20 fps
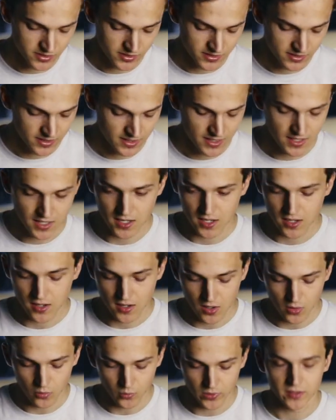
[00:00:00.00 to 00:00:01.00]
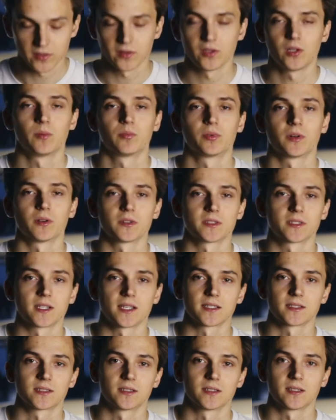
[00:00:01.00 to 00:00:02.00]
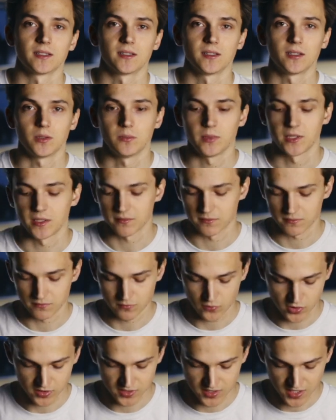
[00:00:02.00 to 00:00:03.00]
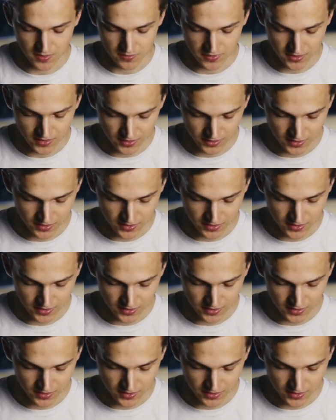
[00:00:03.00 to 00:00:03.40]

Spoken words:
Just a weird little process, took a little bit more time than I